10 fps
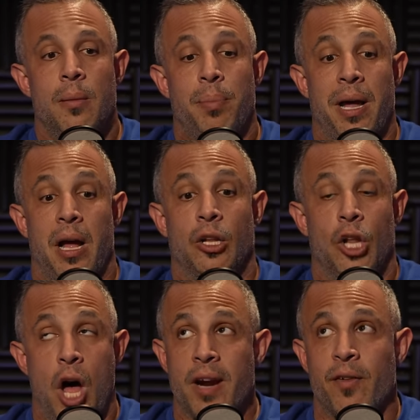but a
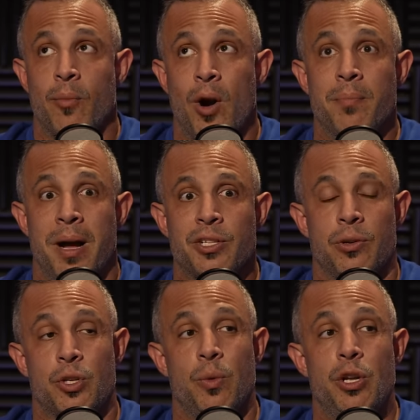lot of them are in
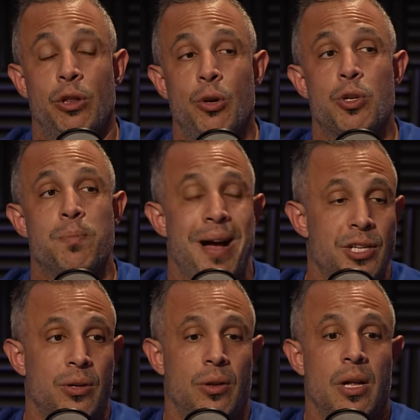muscle. So when you lose
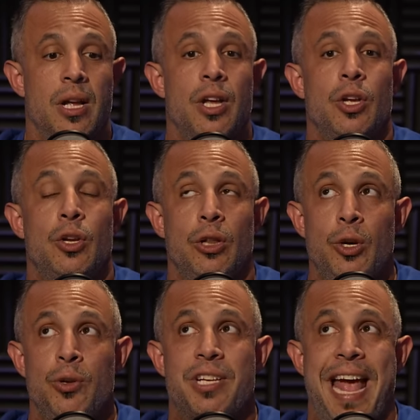muscle, you
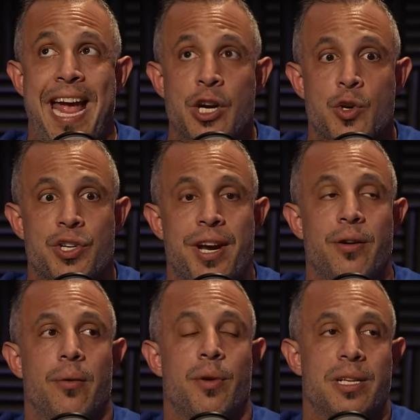lose
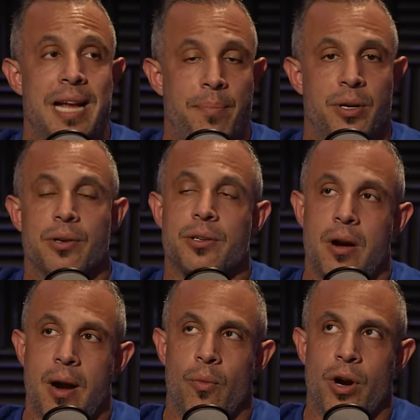androgen receptors.
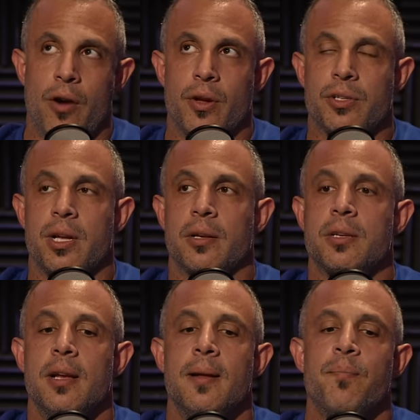All right, what are those things?